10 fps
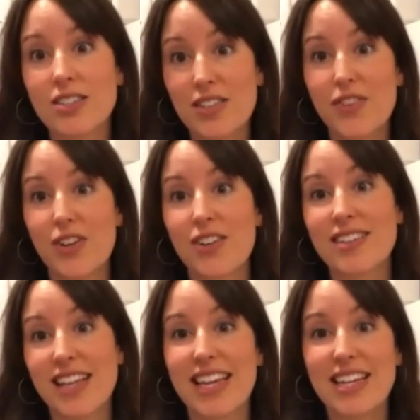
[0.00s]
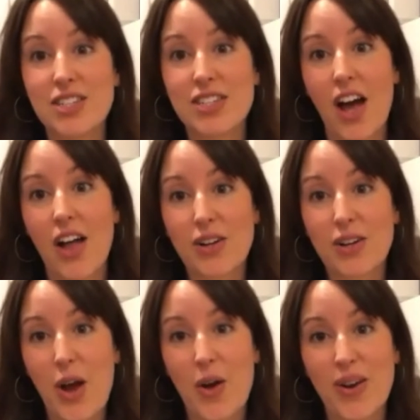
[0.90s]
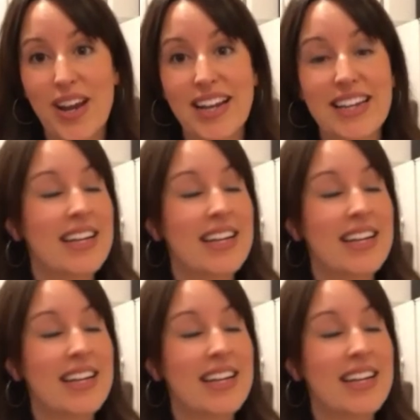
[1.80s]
if you're like into color coding.